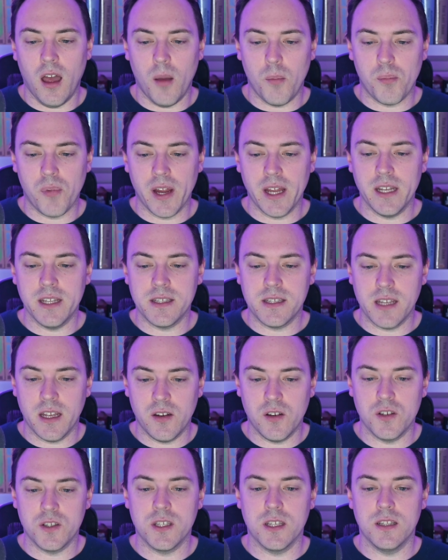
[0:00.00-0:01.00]
Brandon
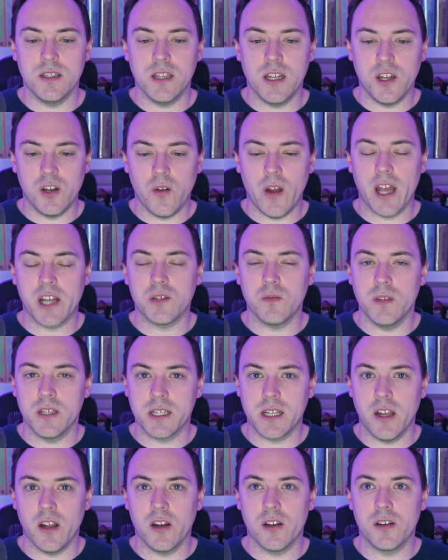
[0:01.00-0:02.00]
Sanderson's interaction with
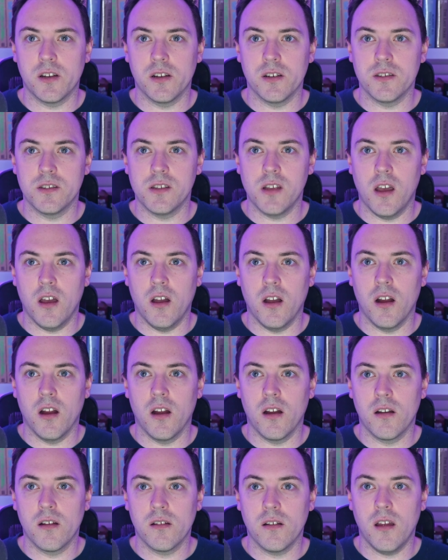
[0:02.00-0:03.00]
his characters
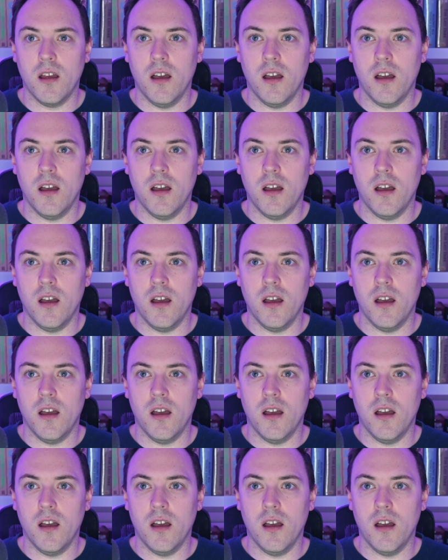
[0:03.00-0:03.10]
are